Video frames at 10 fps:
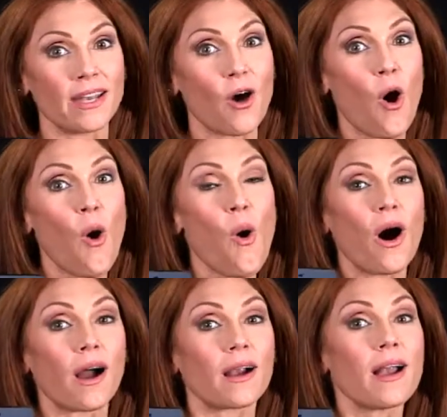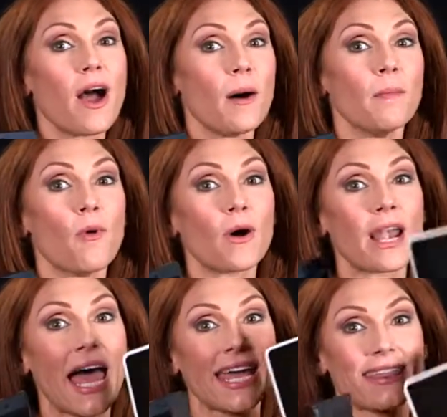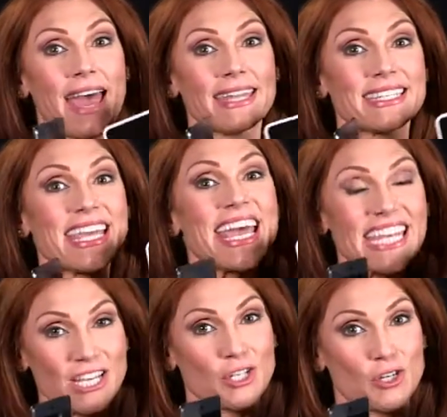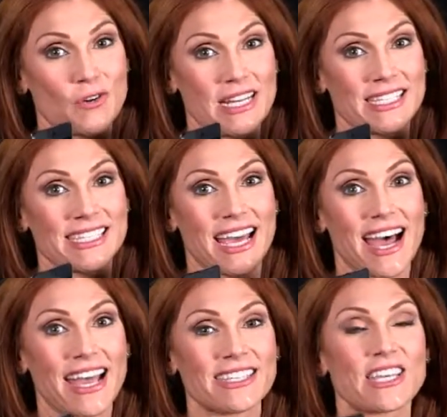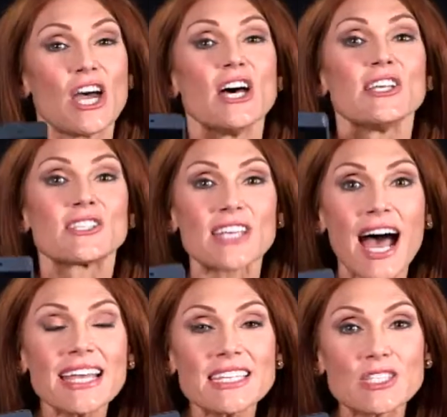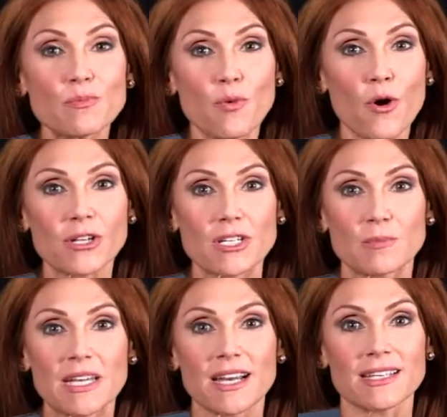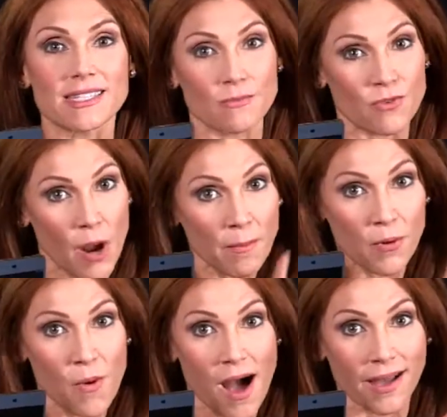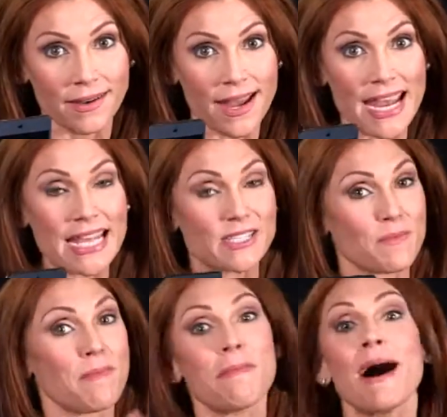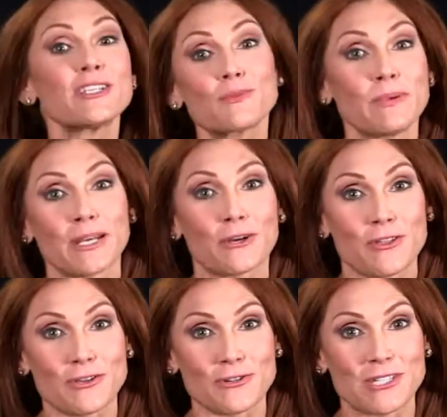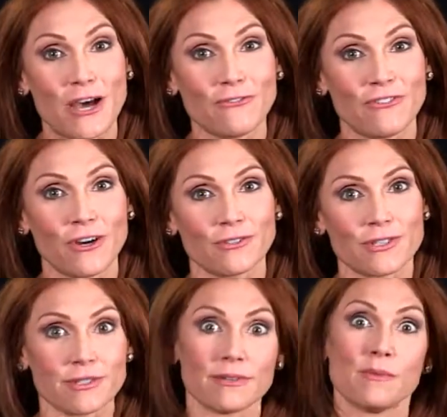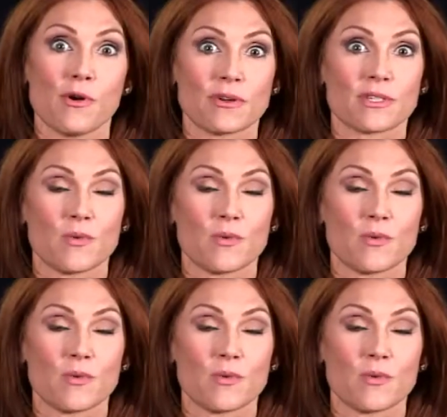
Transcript: one or more like that 10-inch screen size, size is important because, number 1, it's much bigger than your cell phone, so no more